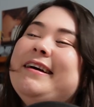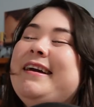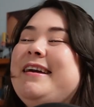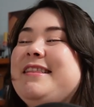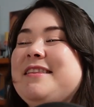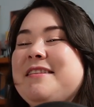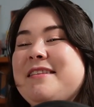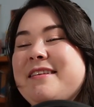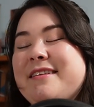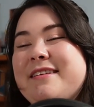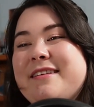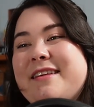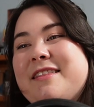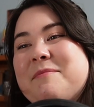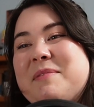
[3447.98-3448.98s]
in
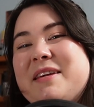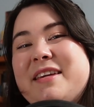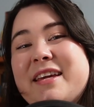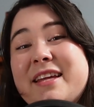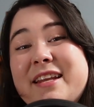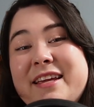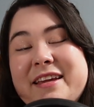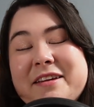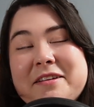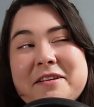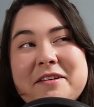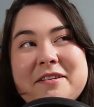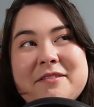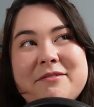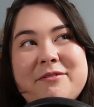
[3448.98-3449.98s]
the in the
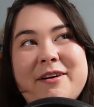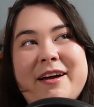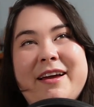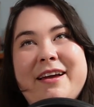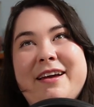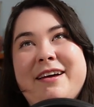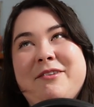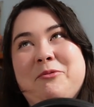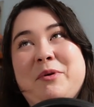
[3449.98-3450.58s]
beginning where uh,